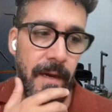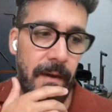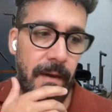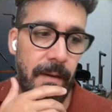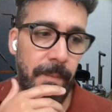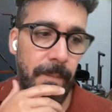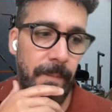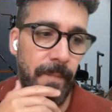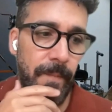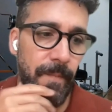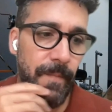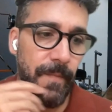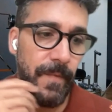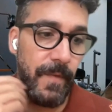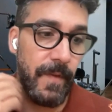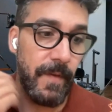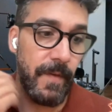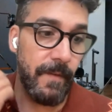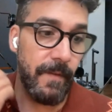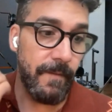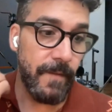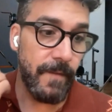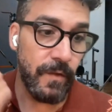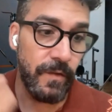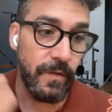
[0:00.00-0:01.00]
Um,
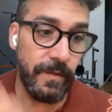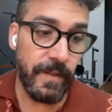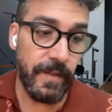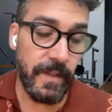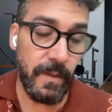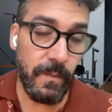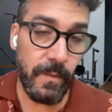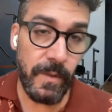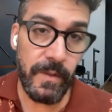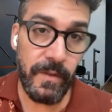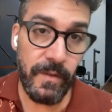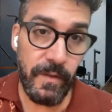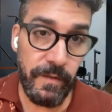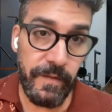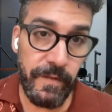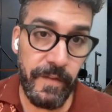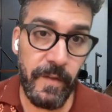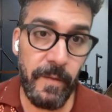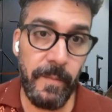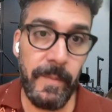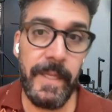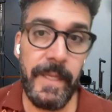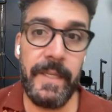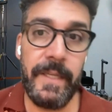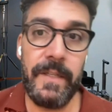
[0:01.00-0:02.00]
those of you that want to do
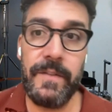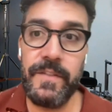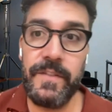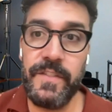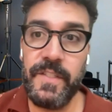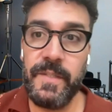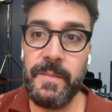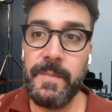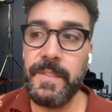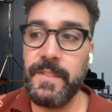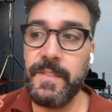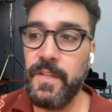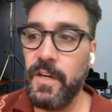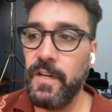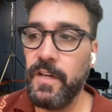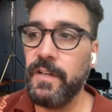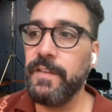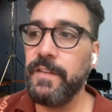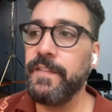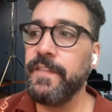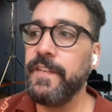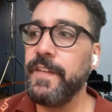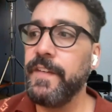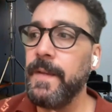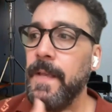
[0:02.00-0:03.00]
filmmaking or
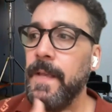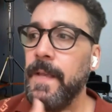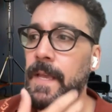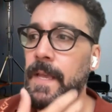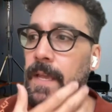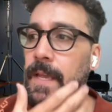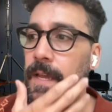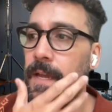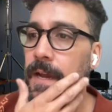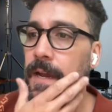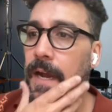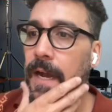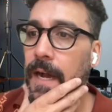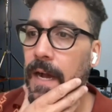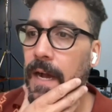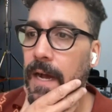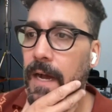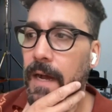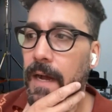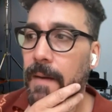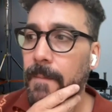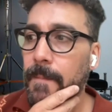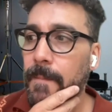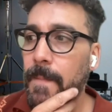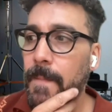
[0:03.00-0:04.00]
cinematography,
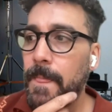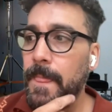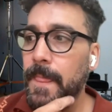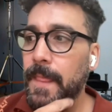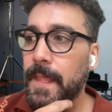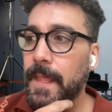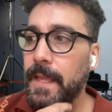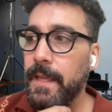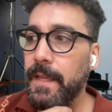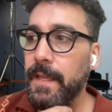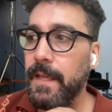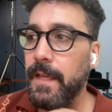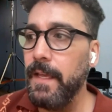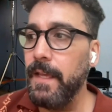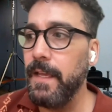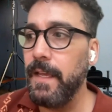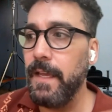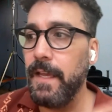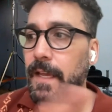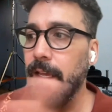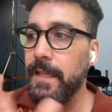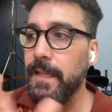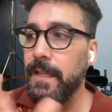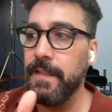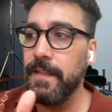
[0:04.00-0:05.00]
um,
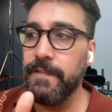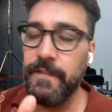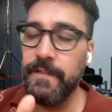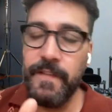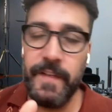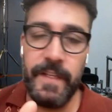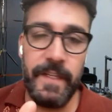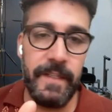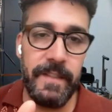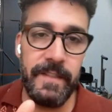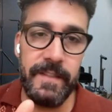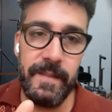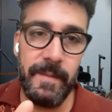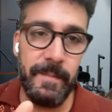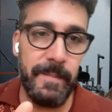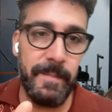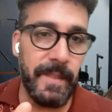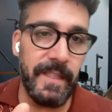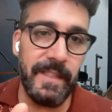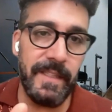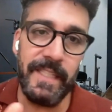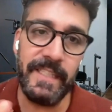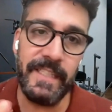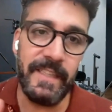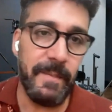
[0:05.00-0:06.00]
the fee is the
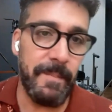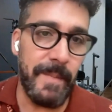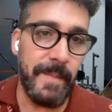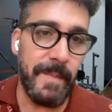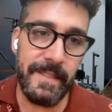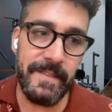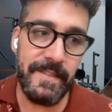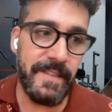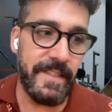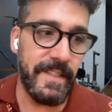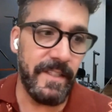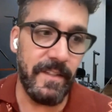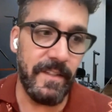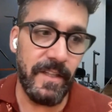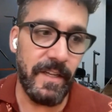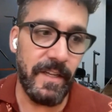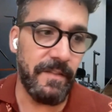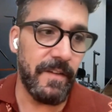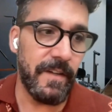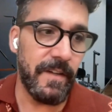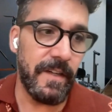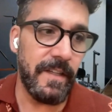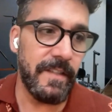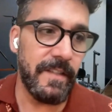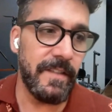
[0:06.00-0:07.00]
like the best deal
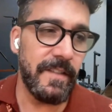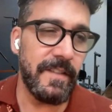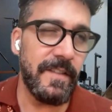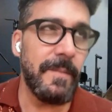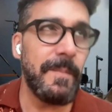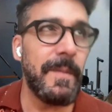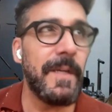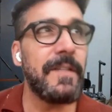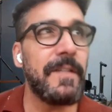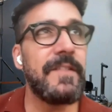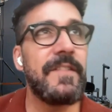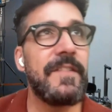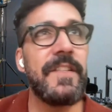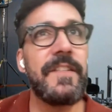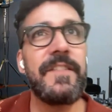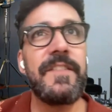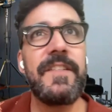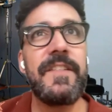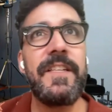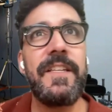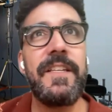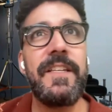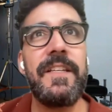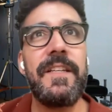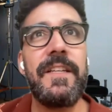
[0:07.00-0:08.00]
ever because it's about
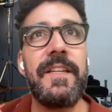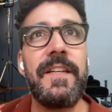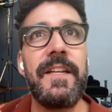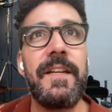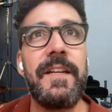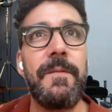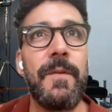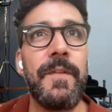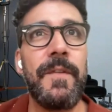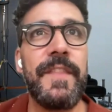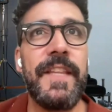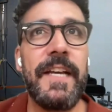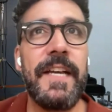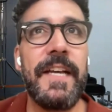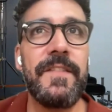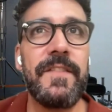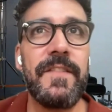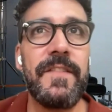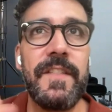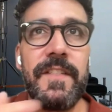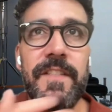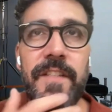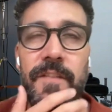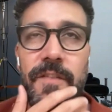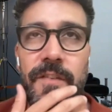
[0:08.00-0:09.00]
sixteen one
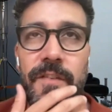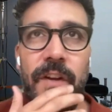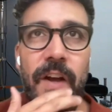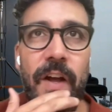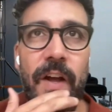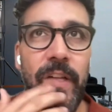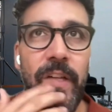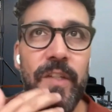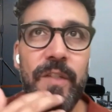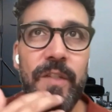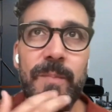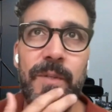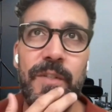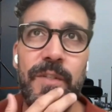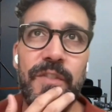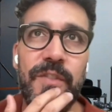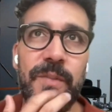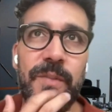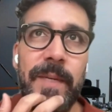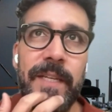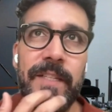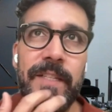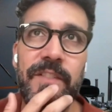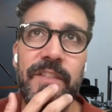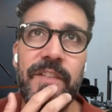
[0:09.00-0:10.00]
thousand six hundred dollars per
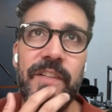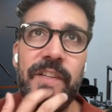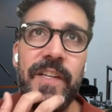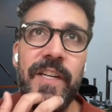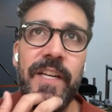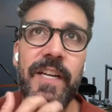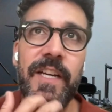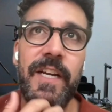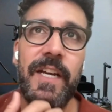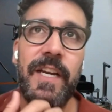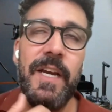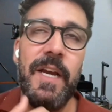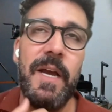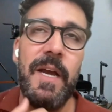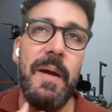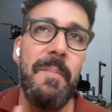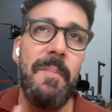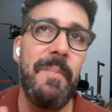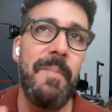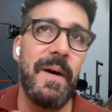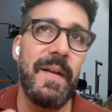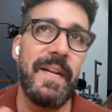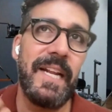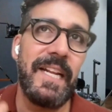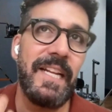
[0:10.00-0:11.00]
semester.
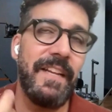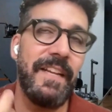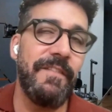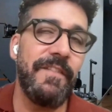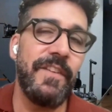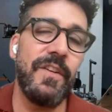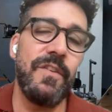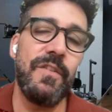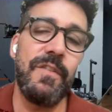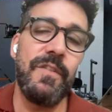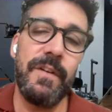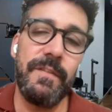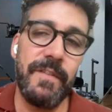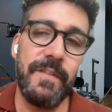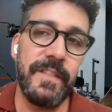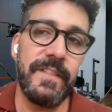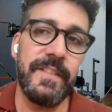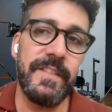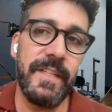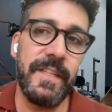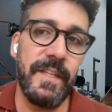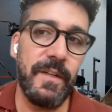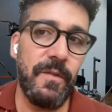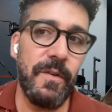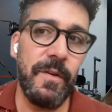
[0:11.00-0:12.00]
But any of you who have
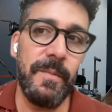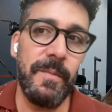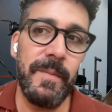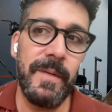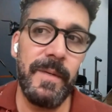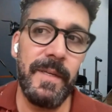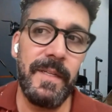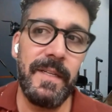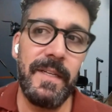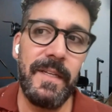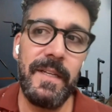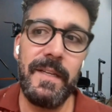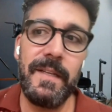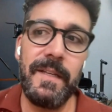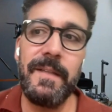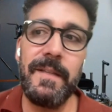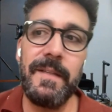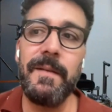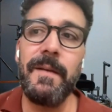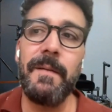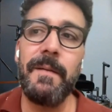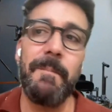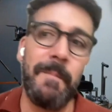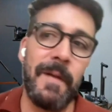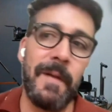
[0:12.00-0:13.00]
rented equipment,
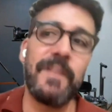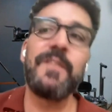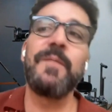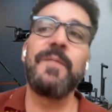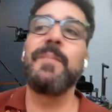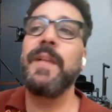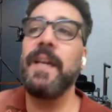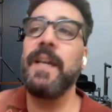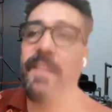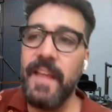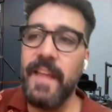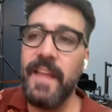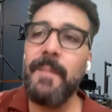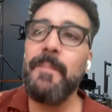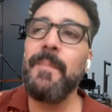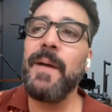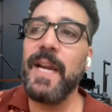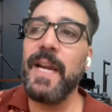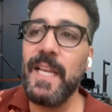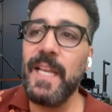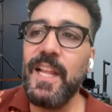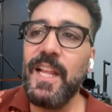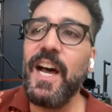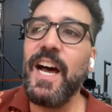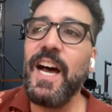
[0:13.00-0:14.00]
multiply that
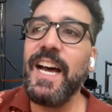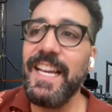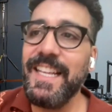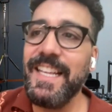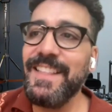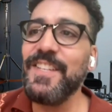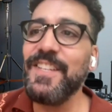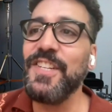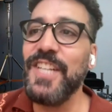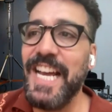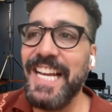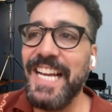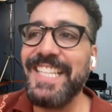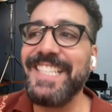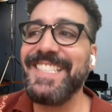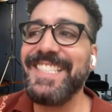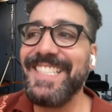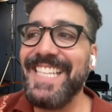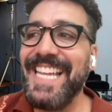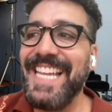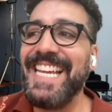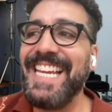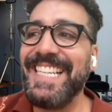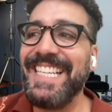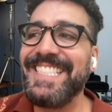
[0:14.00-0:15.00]
by a lot in the United
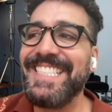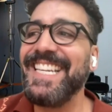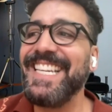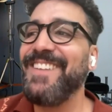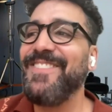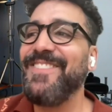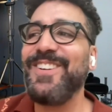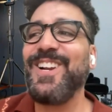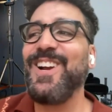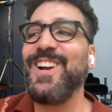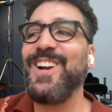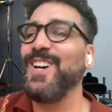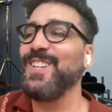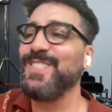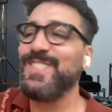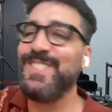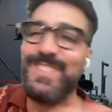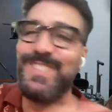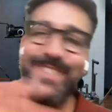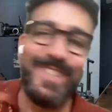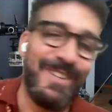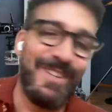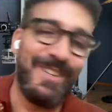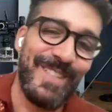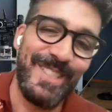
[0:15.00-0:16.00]
States. It would cost
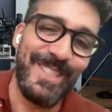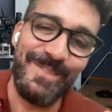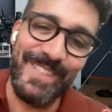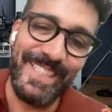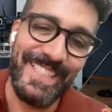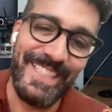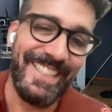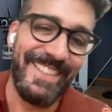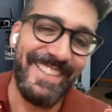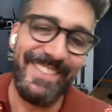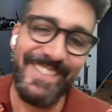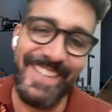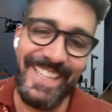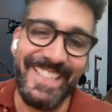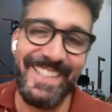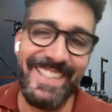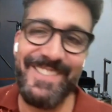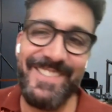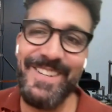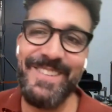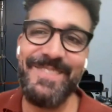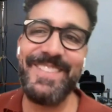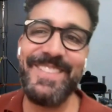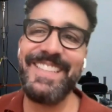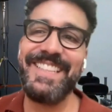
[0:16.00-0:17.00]
you so much money to rent
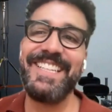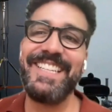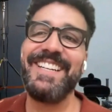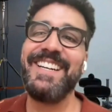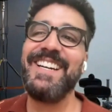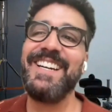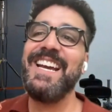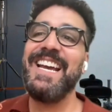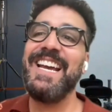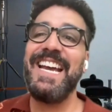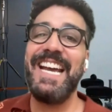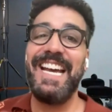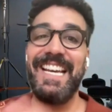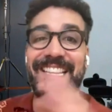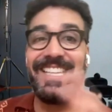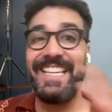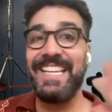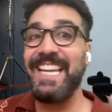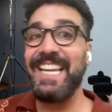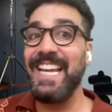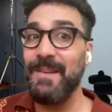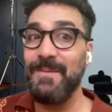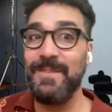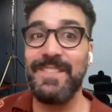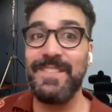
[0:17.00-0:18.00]
equipment there. And the
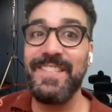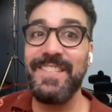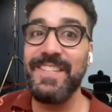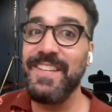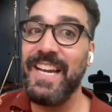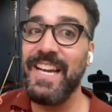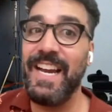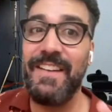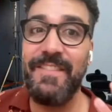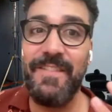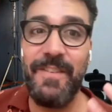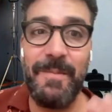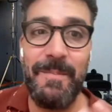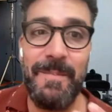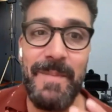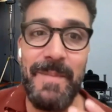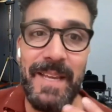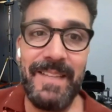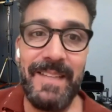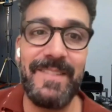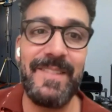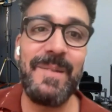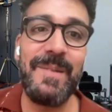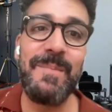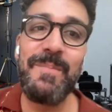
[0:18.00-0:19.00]
cameras that you have are
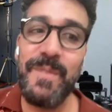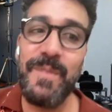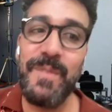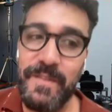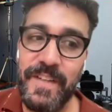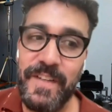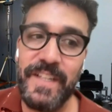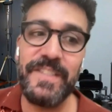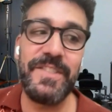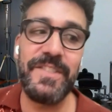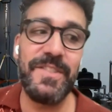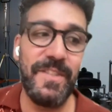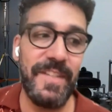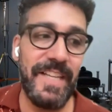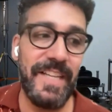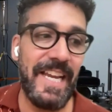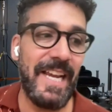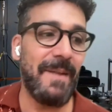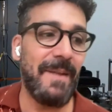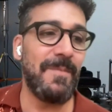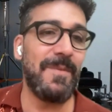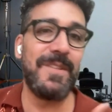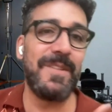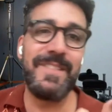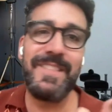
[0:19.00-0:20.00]
amazing professional
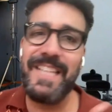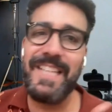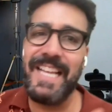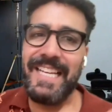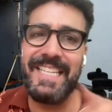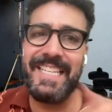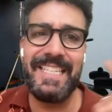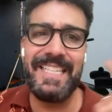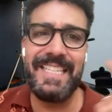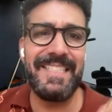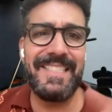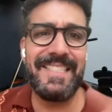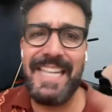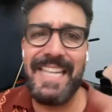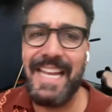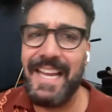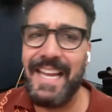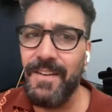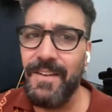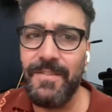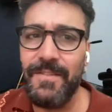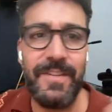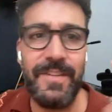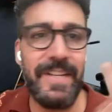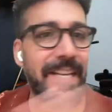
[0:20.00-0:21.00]
cameras, lighting,
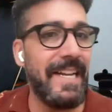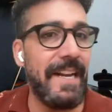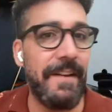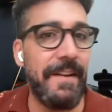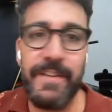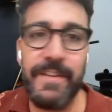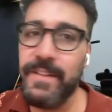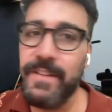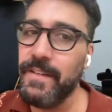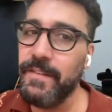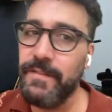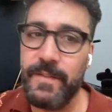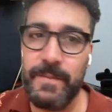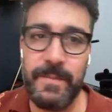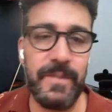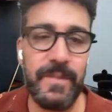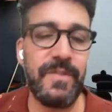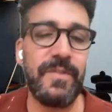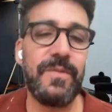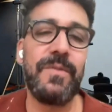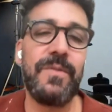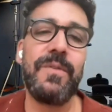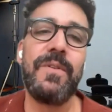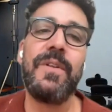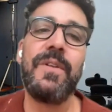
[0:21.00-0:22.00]
sound. You get everything from the
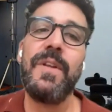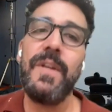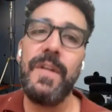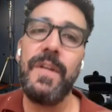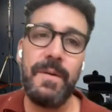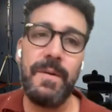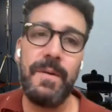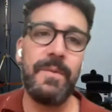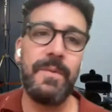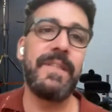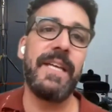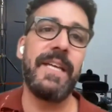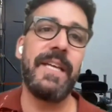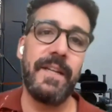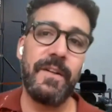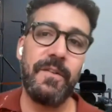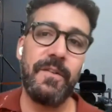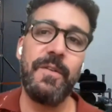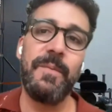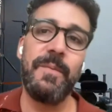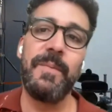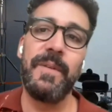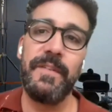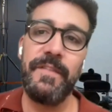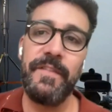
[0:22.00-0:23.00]
school with that
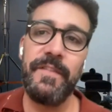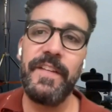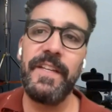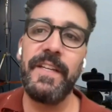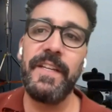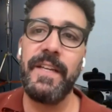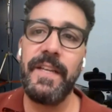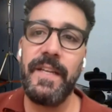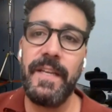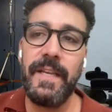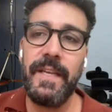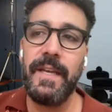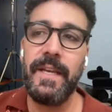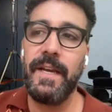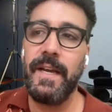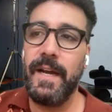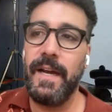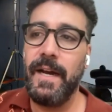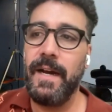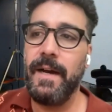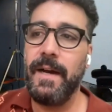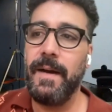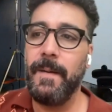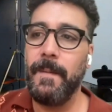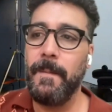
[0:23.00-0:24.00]
equipment fee.
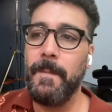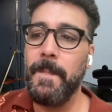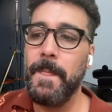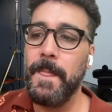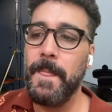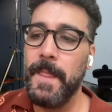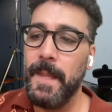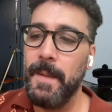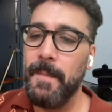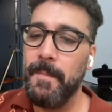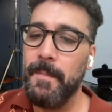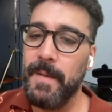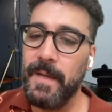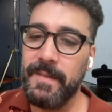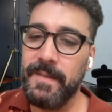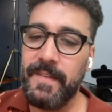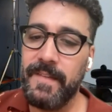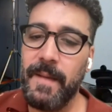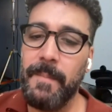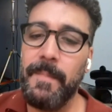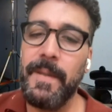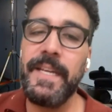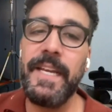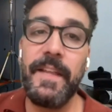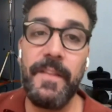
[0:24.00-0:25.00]
Um,
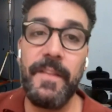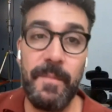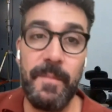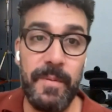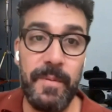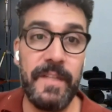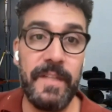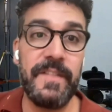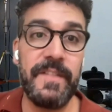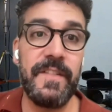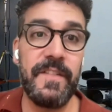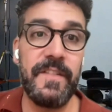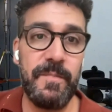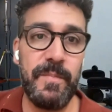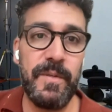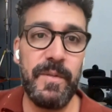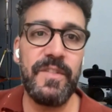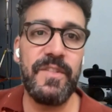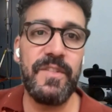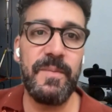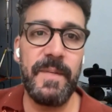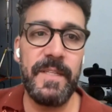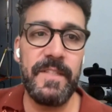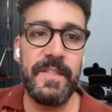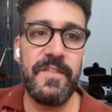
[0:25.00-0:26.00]
but uh, but yeah, the price is per
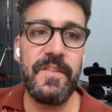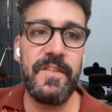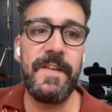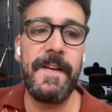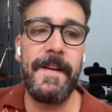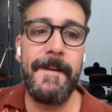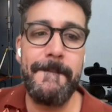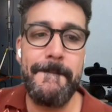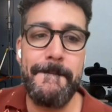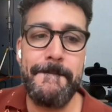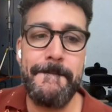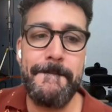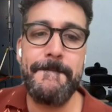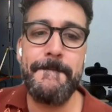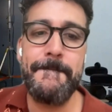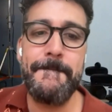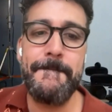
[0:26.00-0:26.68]
semester.